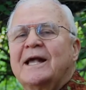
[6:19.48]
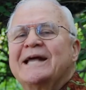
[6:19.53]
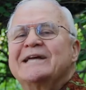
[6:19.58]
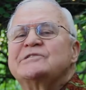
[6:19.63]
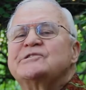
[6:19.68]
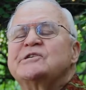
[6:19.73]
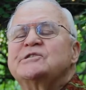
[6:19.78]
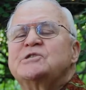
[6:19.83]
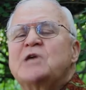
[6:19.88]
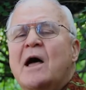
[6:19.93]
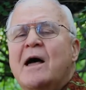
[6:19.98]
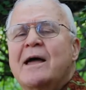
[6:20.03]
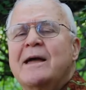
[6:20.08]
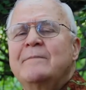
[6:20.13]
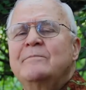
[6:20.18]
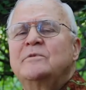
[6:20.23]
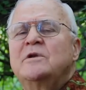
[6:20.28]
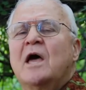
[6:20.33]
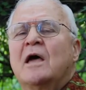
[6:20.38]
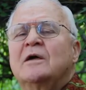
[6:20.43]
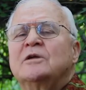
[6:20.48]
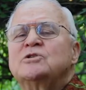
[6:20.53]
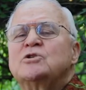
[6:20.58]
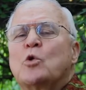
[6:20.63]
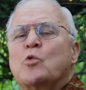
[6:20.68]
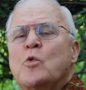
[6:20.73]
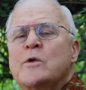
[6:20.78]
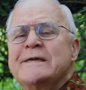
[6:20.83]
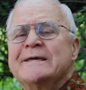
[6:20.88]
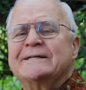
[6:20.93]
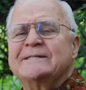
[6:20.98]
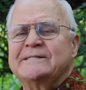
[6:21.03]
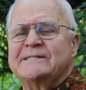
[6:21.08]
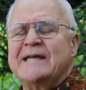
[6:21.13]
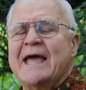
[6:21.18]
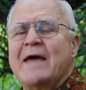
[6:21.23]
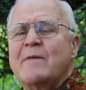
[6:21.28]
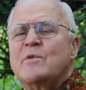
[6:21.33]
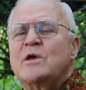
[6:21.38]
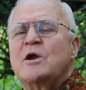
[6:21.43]
It's a time to
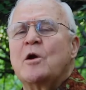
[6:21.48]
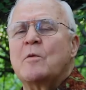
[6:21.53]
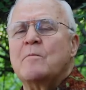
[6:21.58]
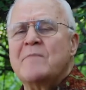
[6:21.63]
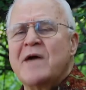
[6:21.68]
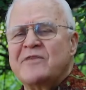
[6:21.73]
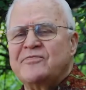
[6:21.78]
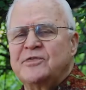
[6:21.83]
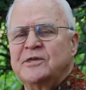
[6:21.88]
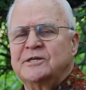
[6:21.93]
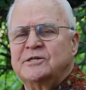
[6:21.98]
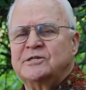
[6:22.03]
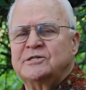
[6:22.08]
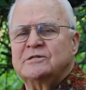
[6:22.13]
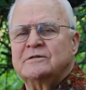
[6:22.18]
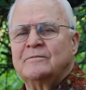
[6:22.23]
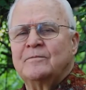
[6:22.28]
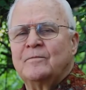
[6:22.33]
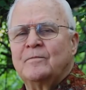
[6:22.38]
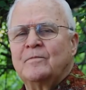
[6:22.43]
re-examine our methods.